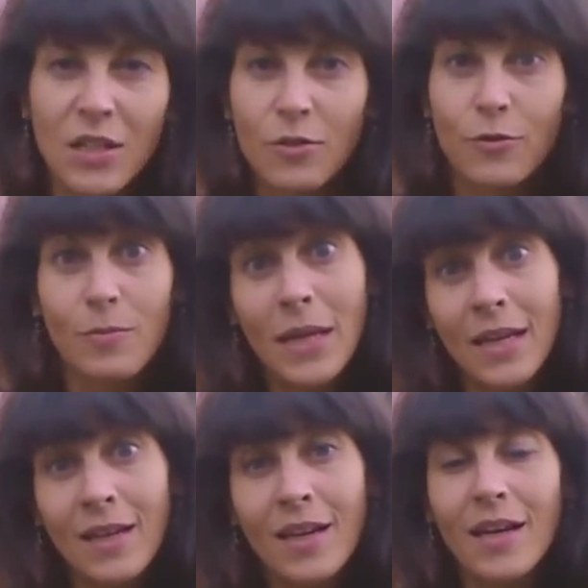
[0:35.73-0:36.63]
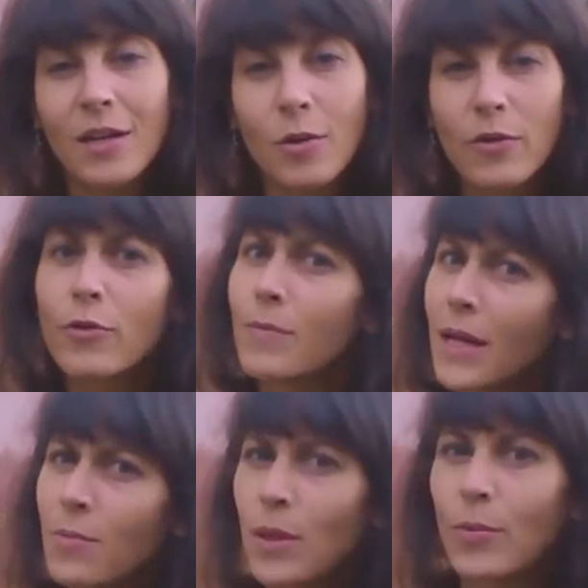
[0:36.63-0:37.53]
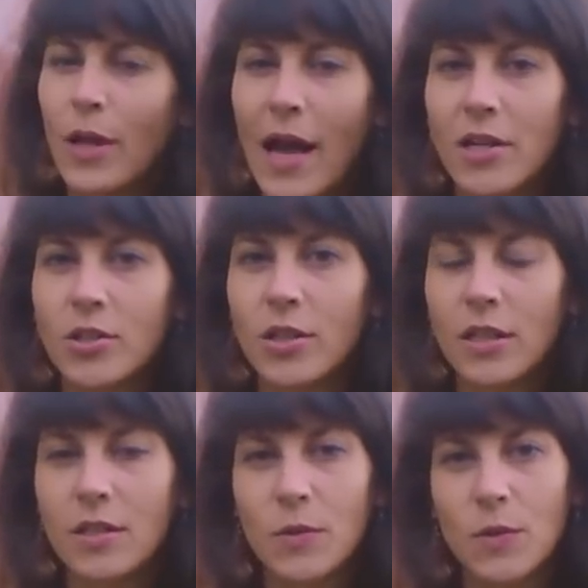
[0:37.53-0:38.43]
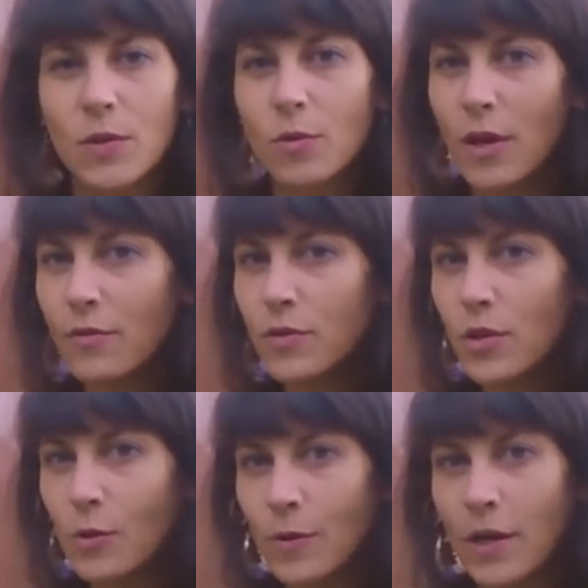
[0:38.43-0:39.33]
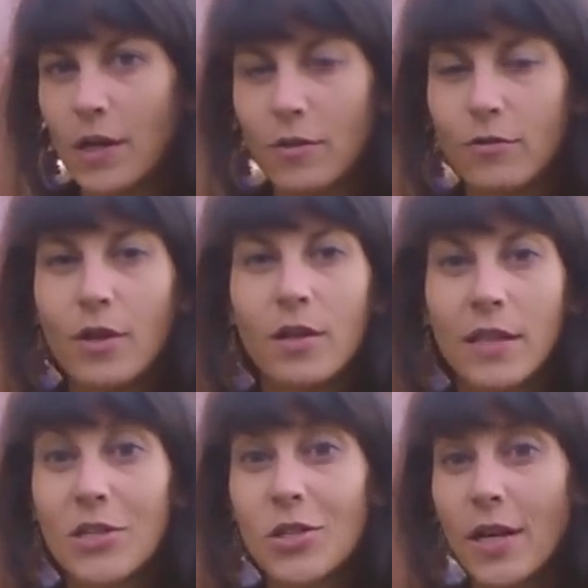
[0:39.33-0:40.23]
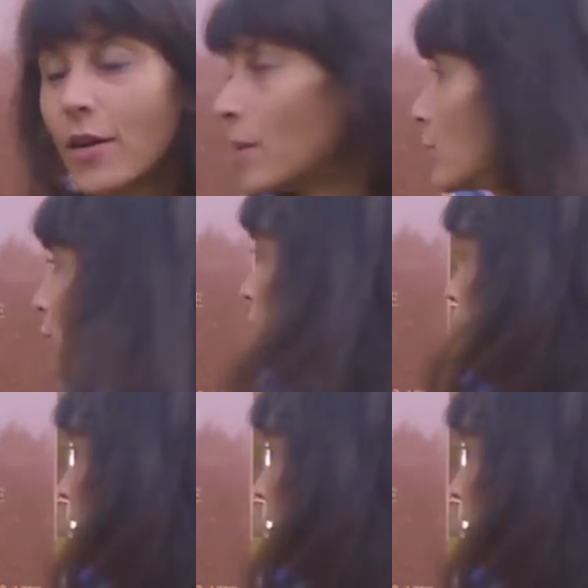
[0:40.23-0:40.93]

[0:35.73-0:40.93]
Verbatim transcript: for me, anyway, for many people actually, this is the gravestone of legendary Bruce